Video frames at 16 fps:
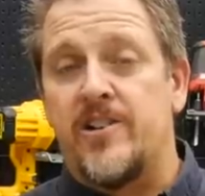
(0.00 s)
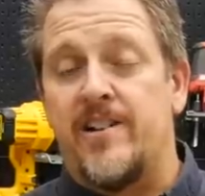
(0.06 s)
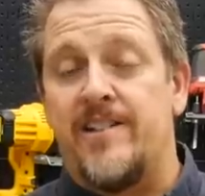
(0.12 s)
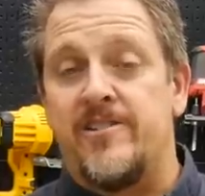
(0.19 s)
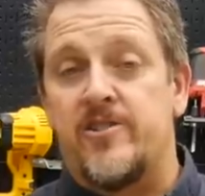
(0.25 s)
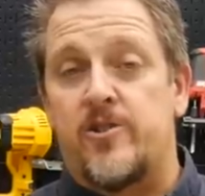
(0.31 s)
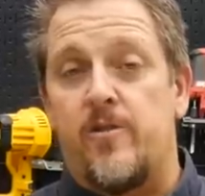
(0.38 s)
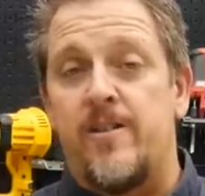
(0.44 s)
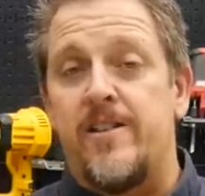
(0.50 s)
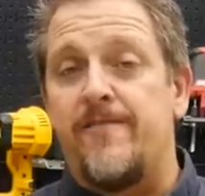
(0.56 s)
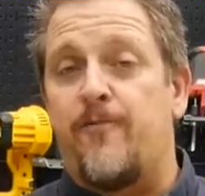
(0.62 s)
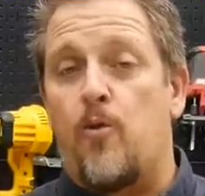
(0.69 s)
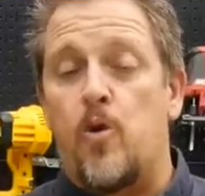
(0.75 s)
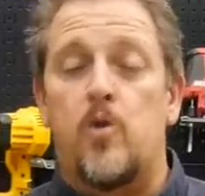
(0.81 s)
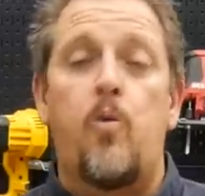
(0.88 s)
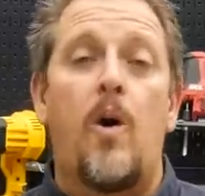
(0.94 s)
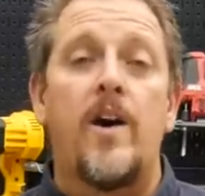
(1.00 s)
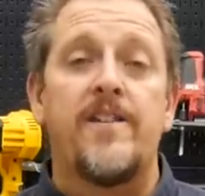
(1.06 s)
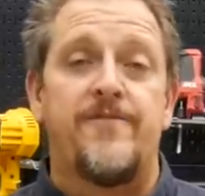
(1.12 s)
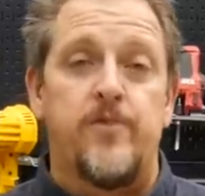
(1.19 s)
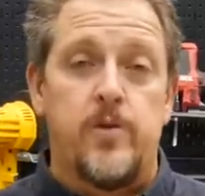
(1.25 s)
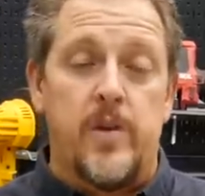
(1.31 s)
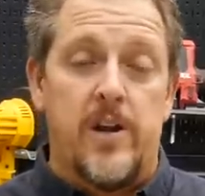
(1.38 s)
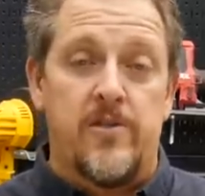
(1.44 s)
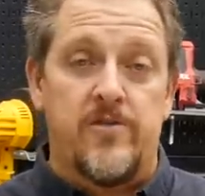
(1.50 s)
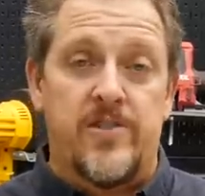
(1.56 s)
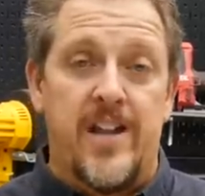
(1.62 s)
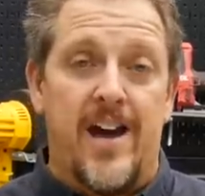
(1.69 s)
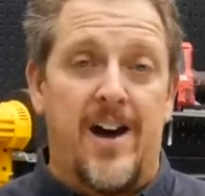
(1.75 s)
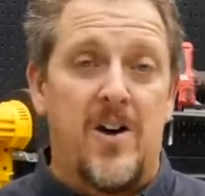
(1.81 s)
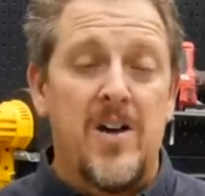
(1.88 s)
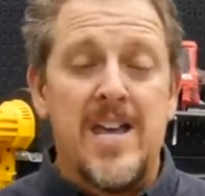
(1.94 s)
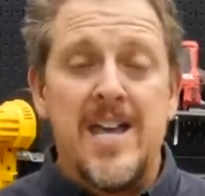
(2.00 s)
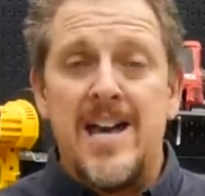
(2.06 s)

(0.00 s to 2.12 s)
industry for quite a few years now.